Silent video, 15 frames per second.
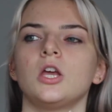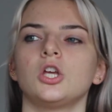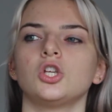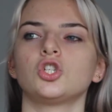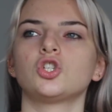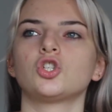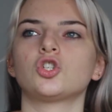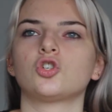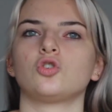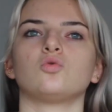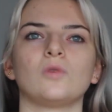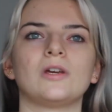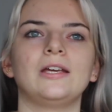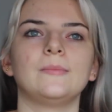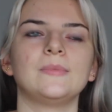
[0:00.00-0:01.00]

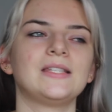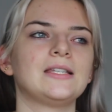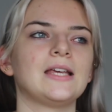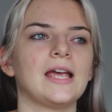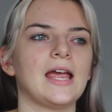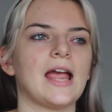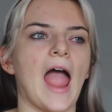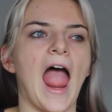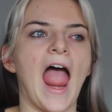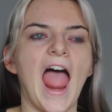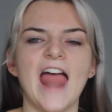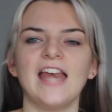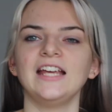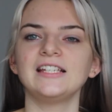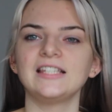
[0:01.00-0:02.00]
scream singing
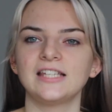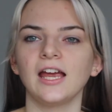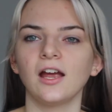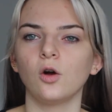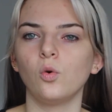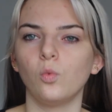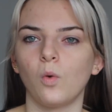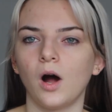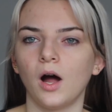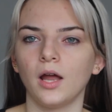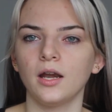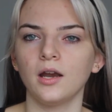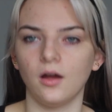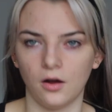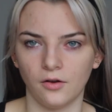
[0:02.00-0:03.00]
any single
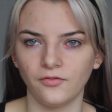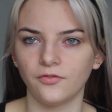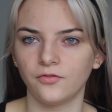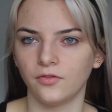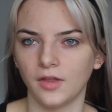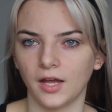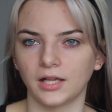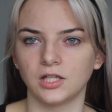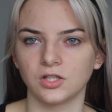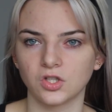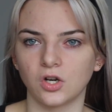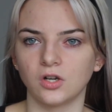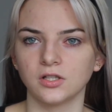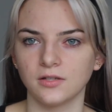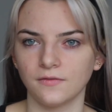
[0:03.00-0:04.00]
one of like the
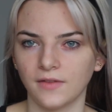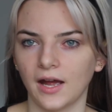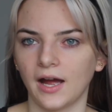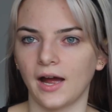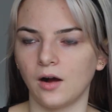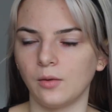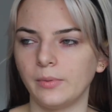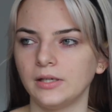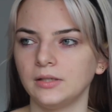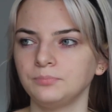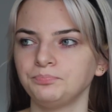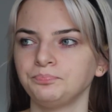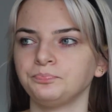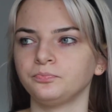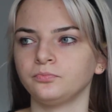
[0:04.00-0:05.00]
songs of that
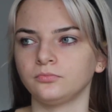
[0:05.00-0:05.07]
album